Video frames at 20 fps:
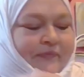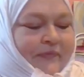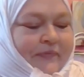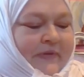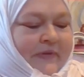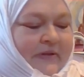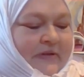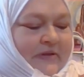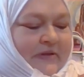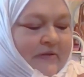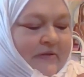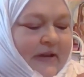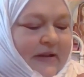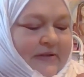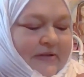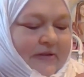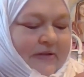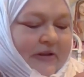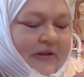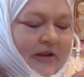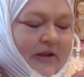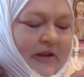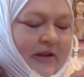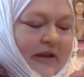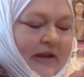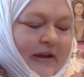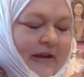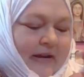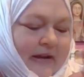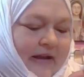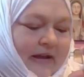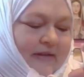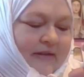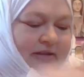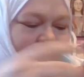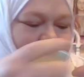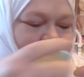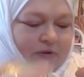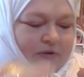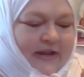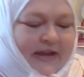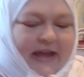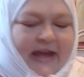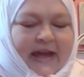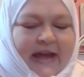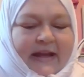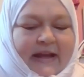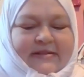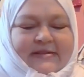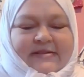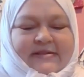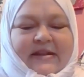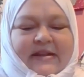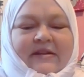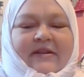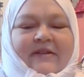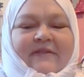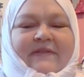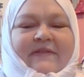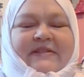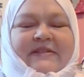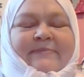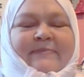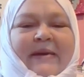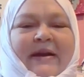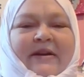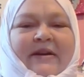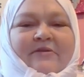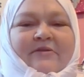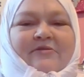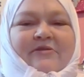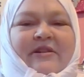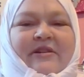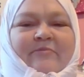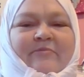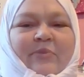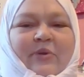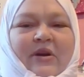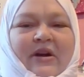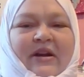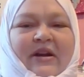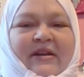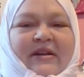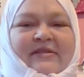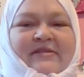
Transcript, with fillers: So that's good. And I got these for the cats. They love this mackerel in brine.